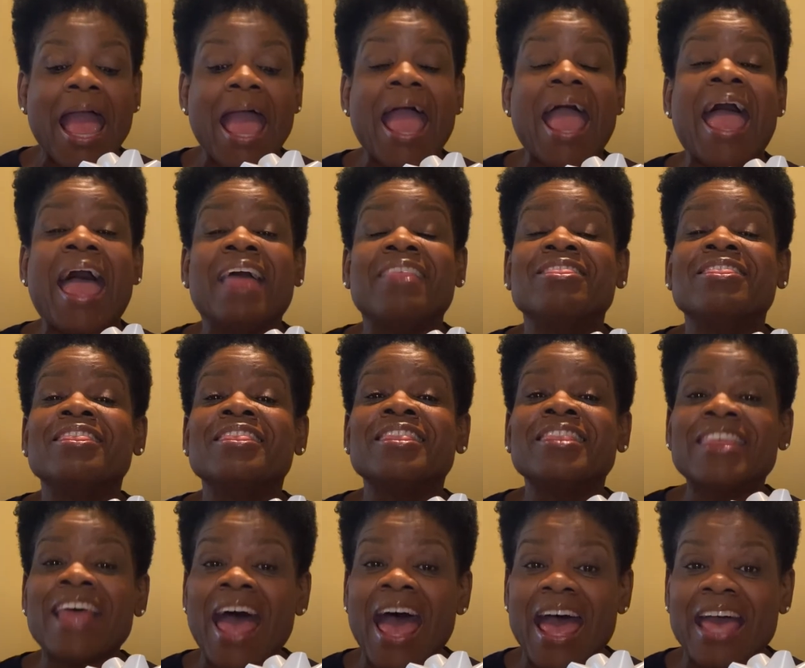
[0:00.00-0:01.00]
And
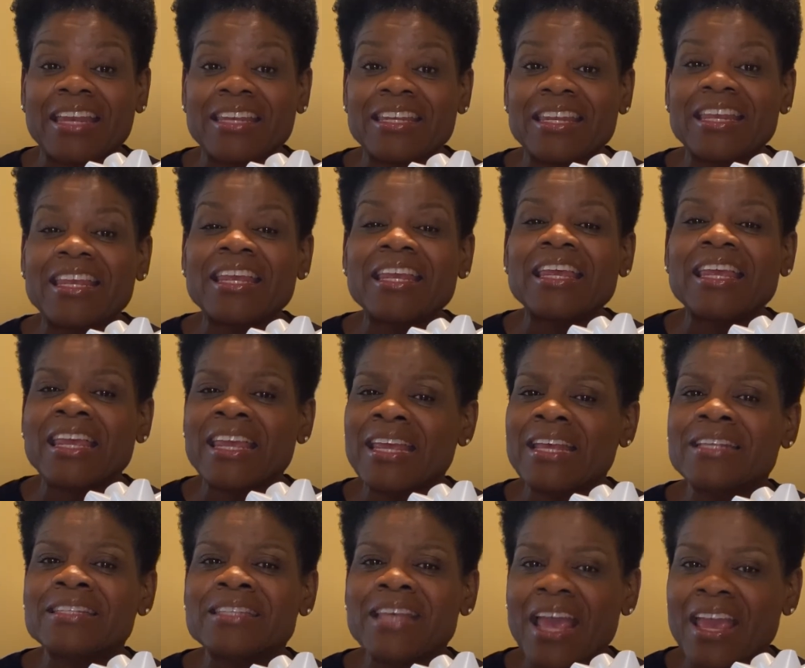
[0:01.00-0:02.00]
that
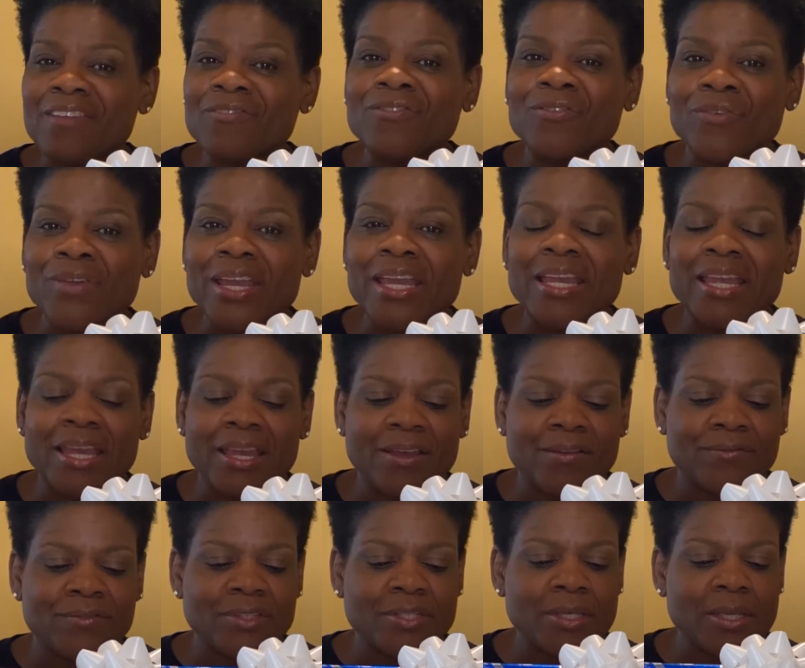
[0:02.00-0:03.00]
is a free
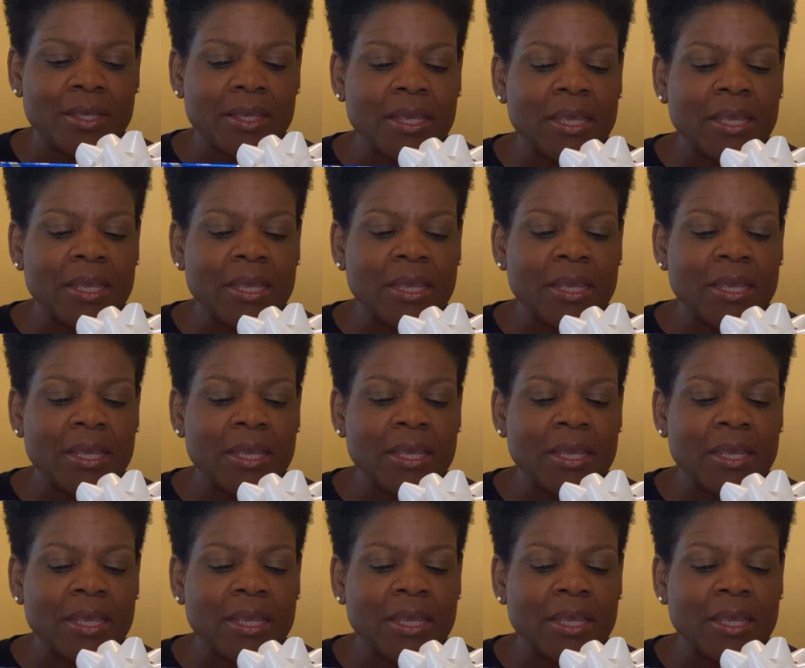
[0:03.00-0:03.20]
gift.